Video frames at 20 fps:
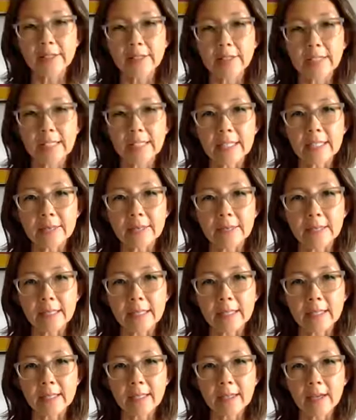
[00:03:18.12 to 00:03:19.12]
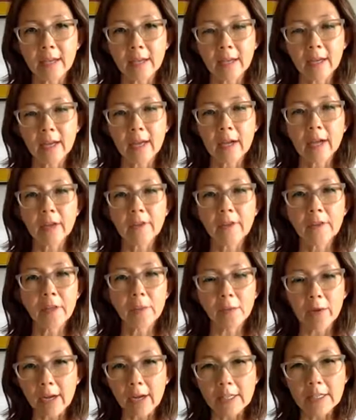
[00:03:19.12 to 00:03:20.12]
of the DMZ of the
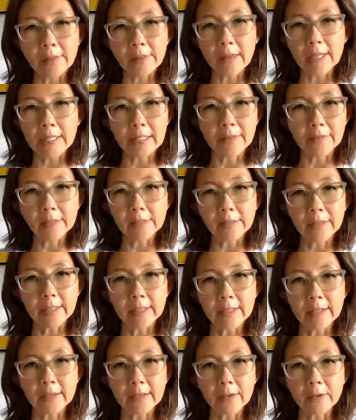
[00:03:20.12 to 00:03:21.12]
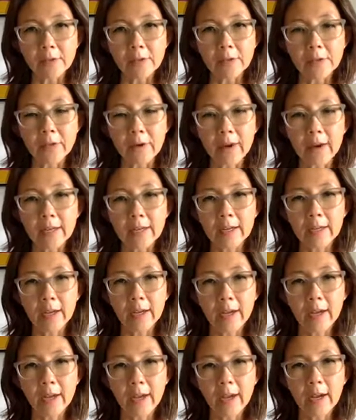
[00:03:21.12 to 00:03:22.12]
prospect of a bloody no strike.
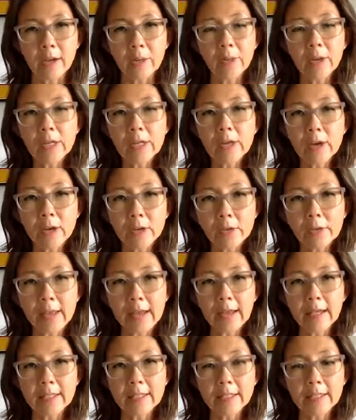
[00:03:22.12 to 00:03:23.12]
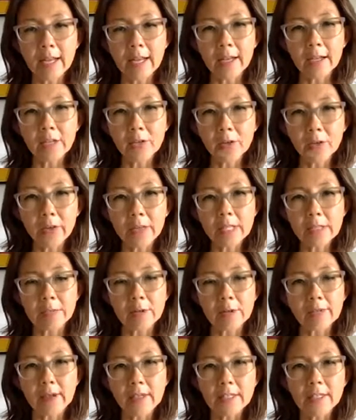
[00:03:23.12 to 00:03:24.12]
We know that a U.S.
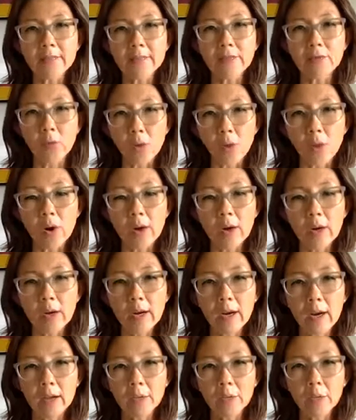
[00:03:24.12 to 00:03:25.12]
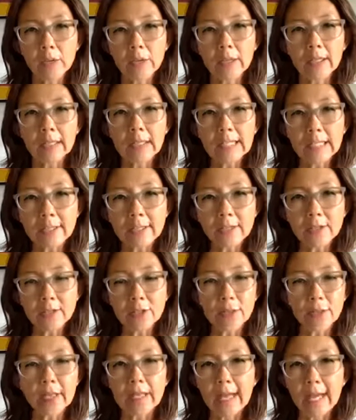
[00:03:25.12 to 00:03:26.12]
preventive war would lead
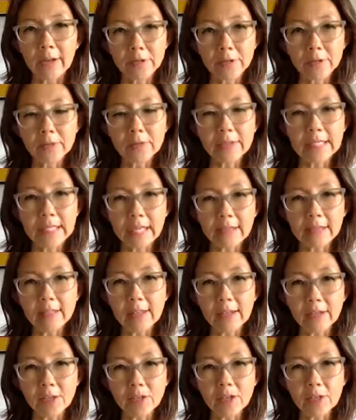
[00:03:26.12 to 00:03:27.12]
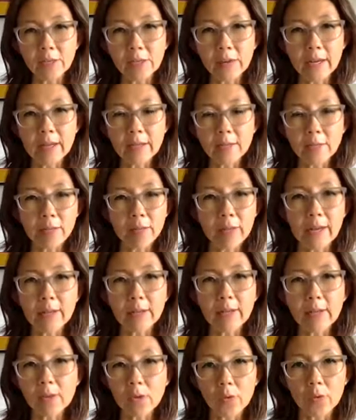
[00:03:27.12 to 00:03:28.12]
to a counter-retaliation by
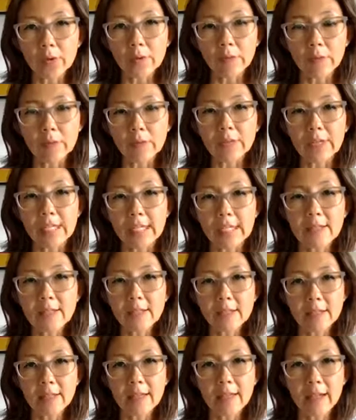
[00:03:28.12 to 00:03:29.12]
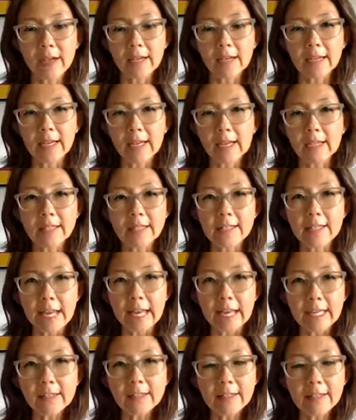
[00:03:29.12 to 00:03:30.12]
the North Koreans against
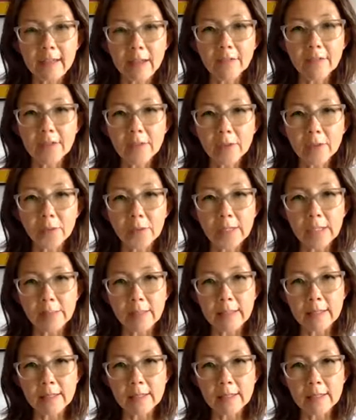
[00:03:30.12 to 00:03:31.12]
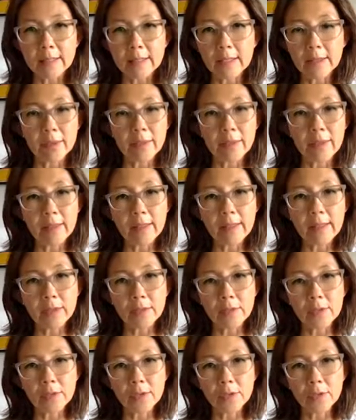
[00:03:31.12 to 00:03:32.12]
87 U.S. bases and
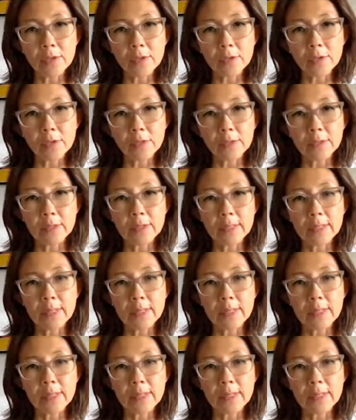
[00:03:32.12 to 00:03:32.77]
30,000 U.S. troops in